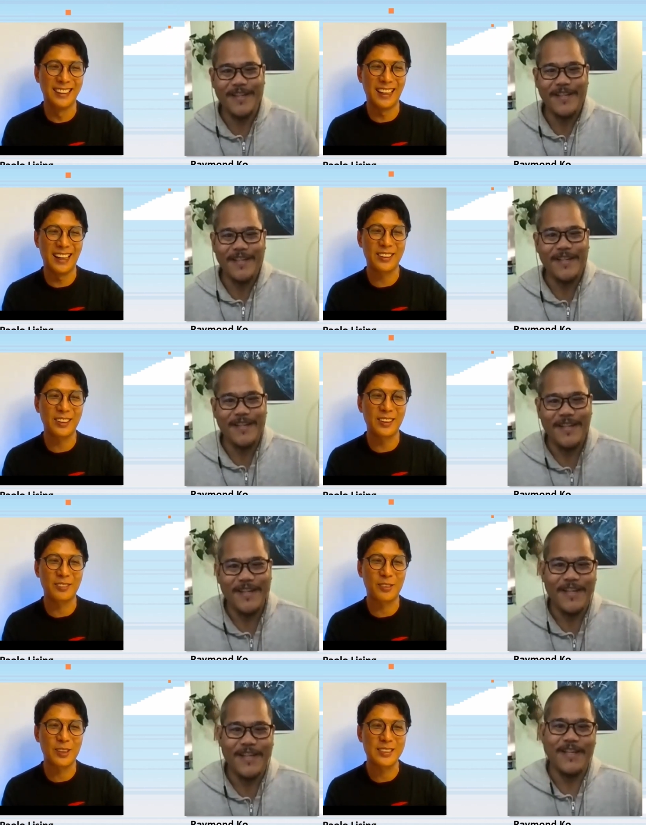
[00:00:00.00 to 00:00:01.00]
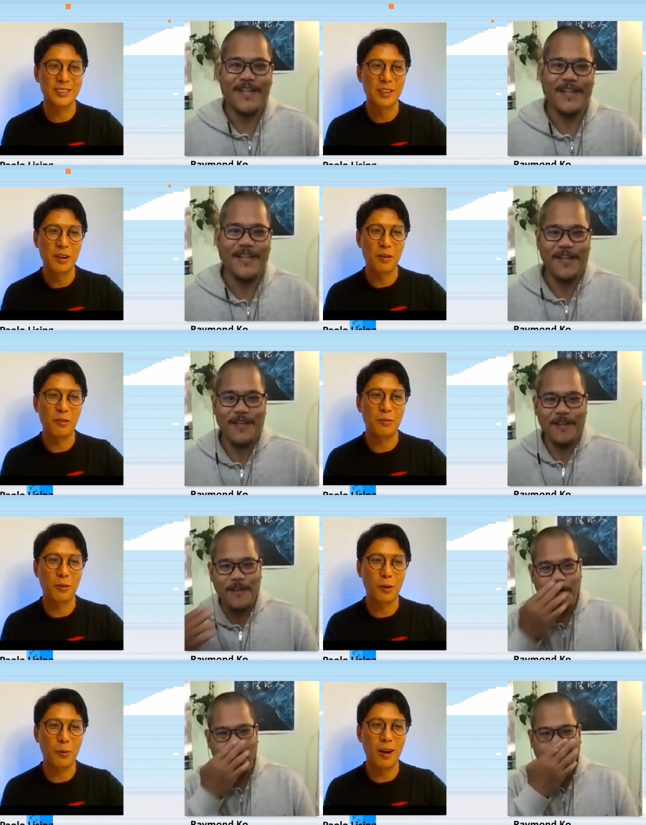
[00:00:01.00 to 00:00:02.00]
Speaker 1: I thought for a,
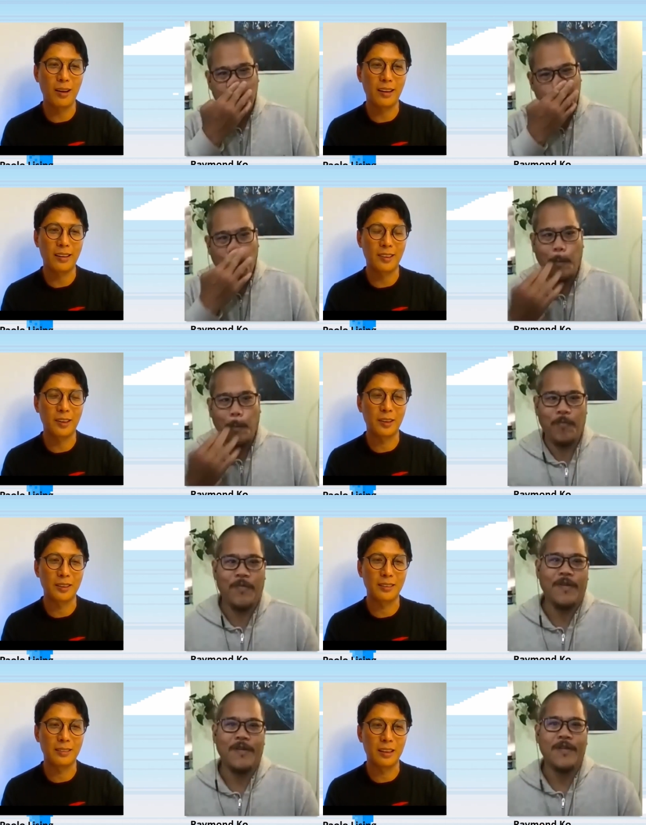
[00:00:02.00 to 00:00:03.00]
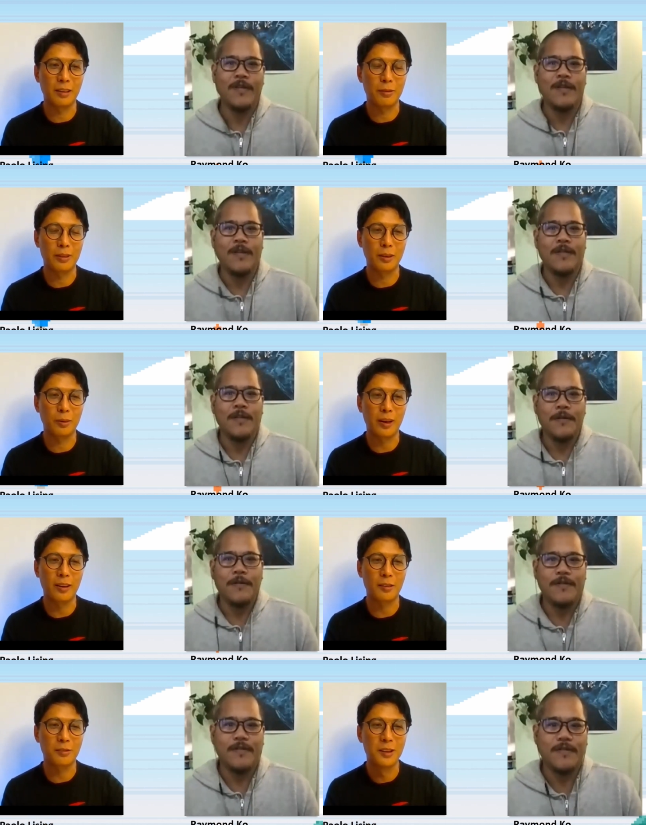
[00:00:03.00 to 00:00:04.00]
for a while, I thought everything
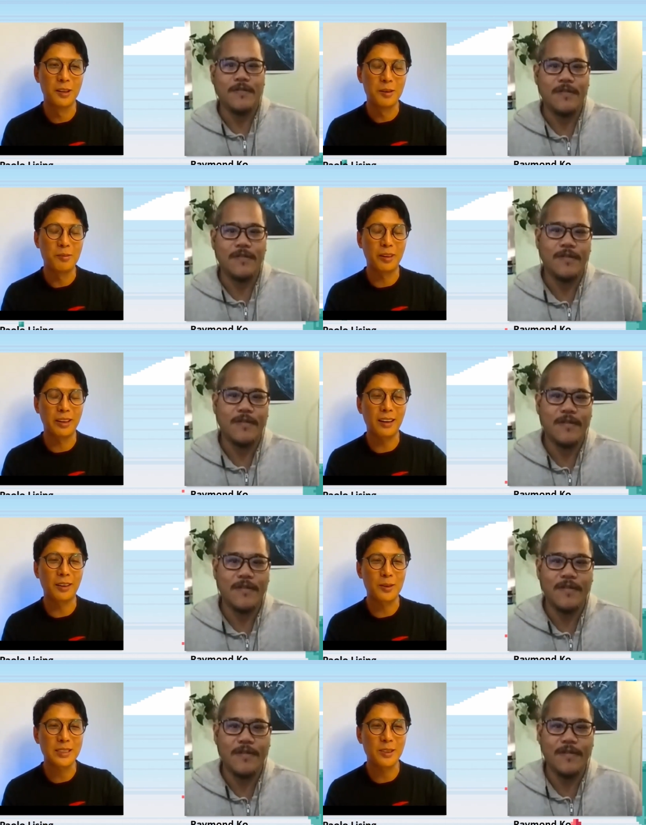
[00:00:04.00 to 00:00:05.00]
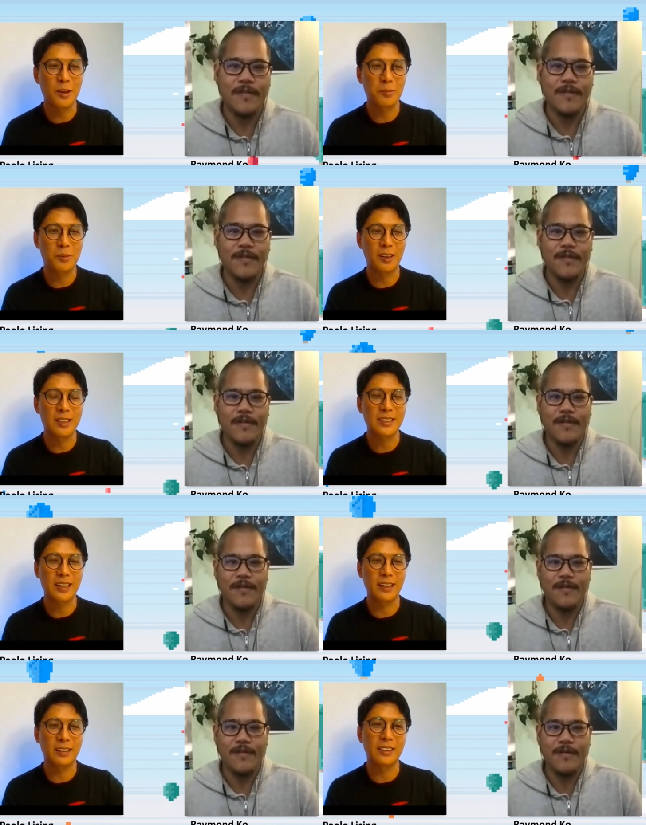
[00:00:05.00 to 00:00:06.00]
went off. But yeah, that was a long pause,
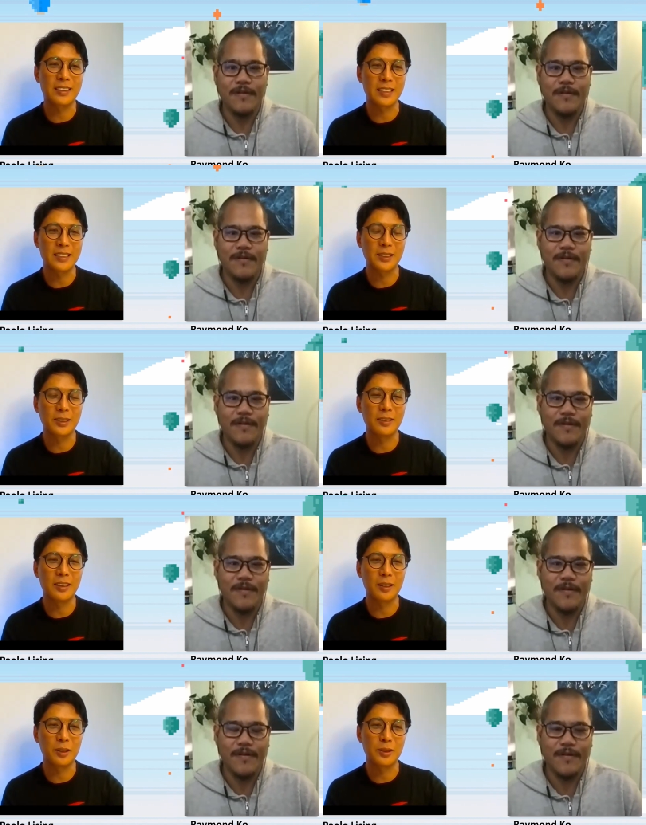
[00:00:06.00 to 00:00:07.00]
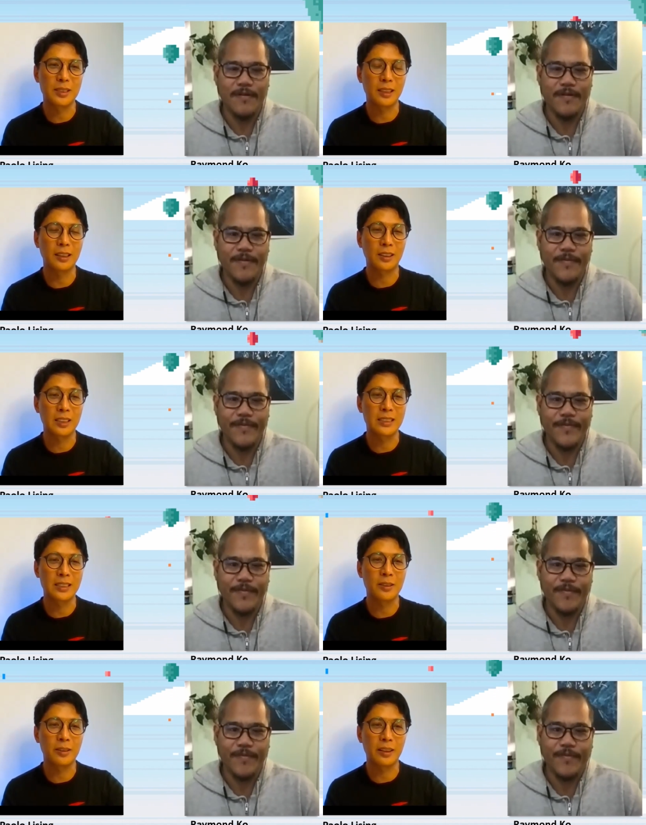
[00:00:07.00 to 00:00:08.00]
and it's it's a good that you still
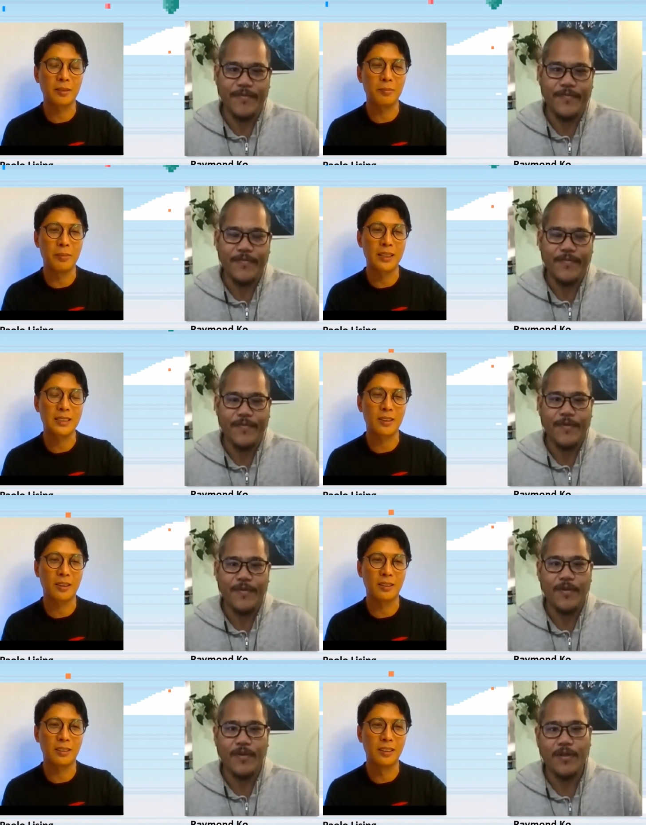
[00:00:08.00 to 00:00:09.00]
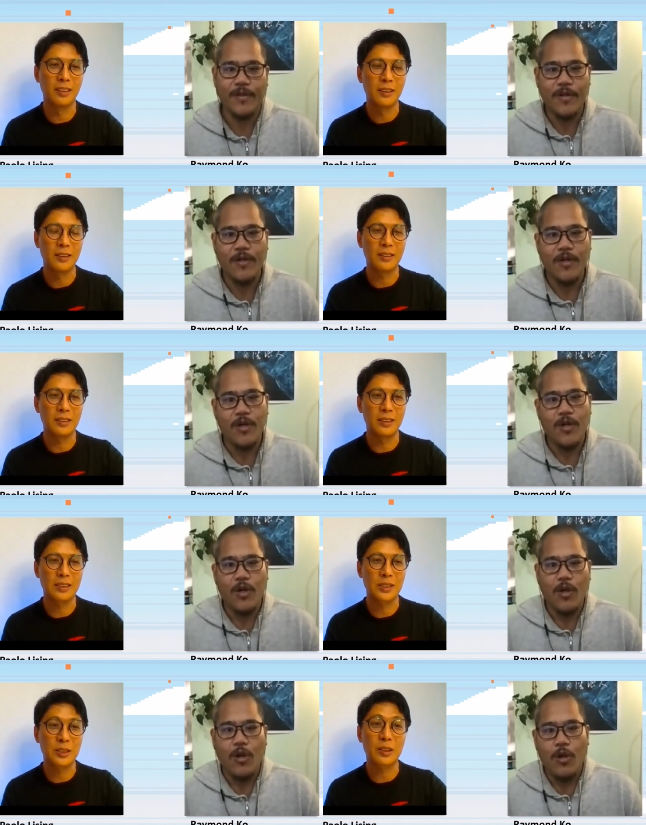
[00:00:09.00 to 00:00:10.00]
consider it based on the
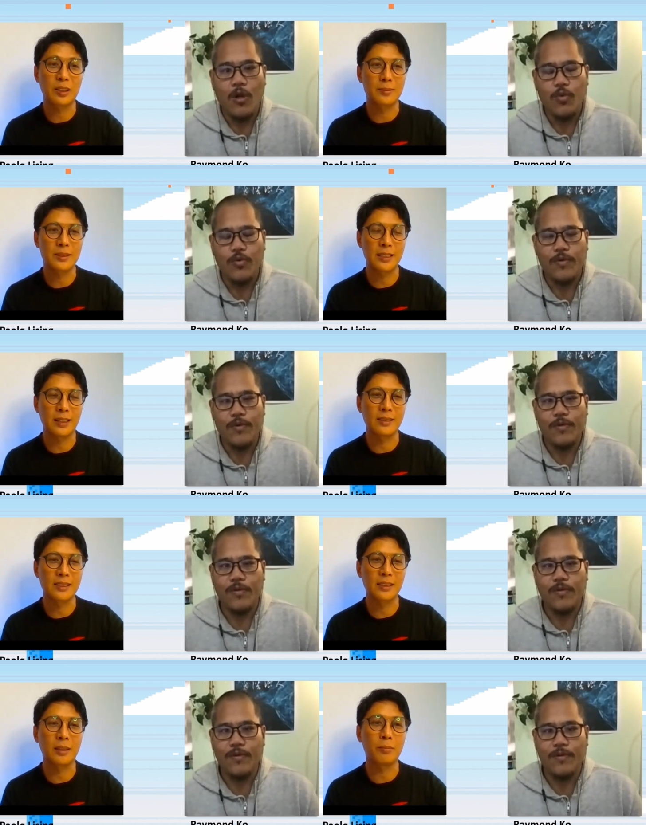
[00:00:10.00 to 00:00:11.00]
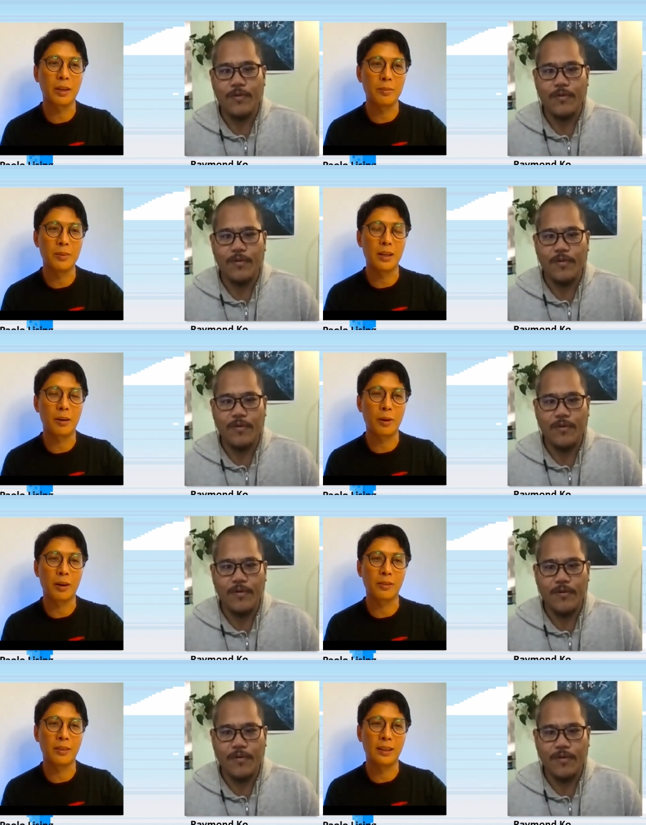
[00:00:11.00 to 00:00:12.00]
circumstance that may be
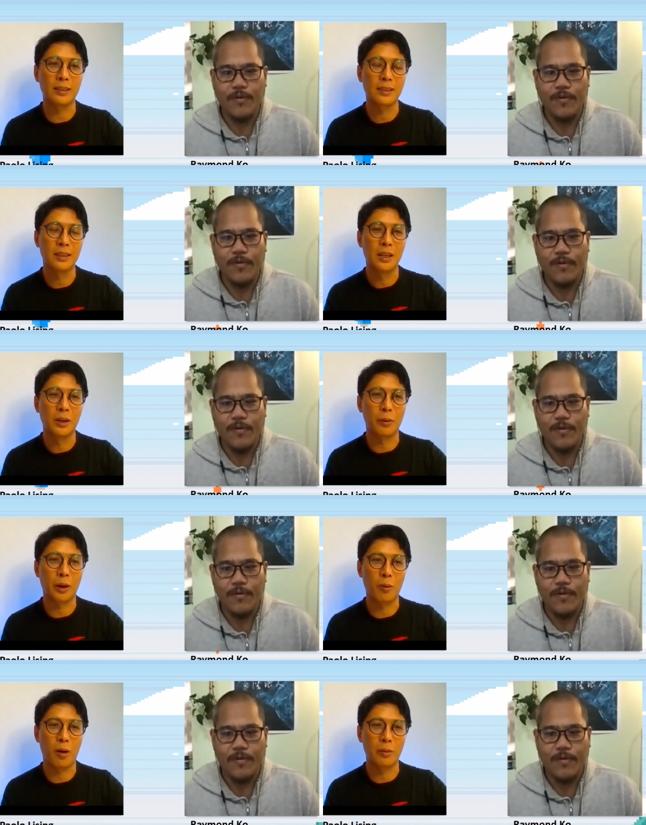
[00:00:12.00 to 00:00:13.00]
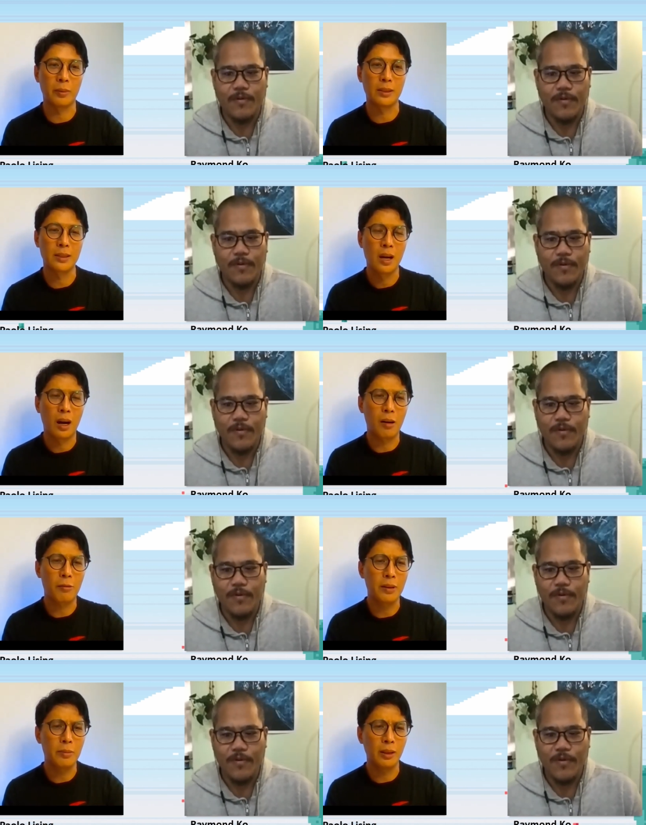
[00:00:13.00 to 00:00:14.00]
around that requirements. Are
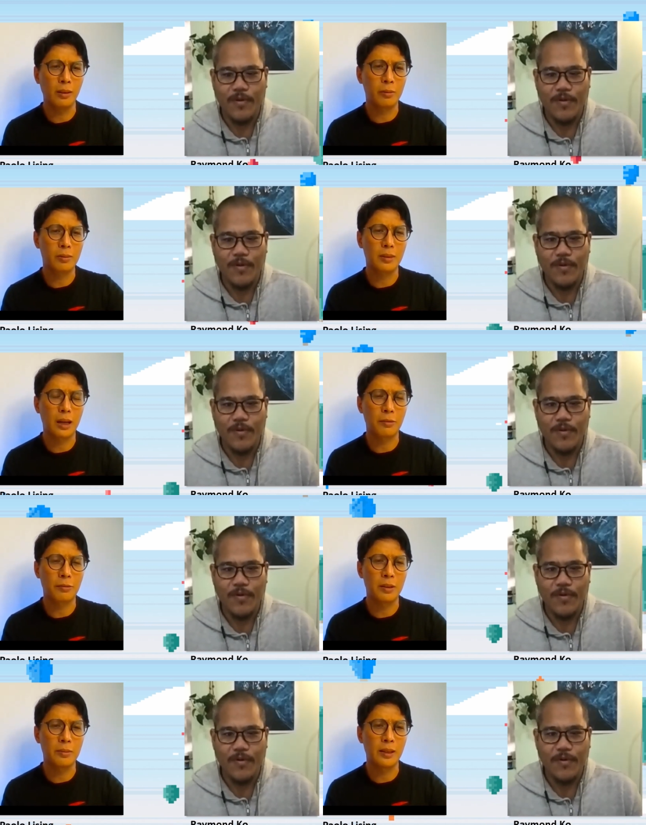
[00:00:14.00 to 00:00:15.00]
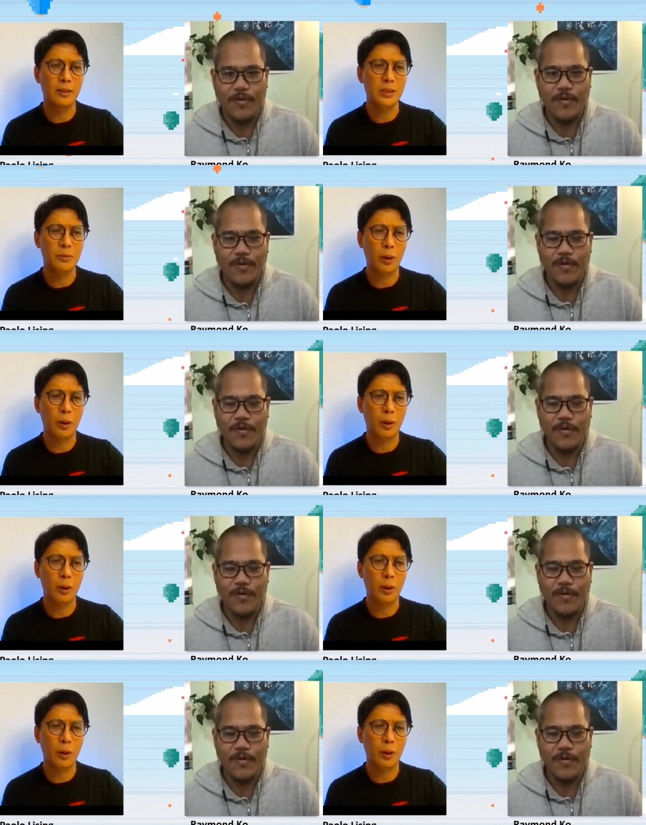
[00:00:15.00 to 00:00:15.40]
female uh, females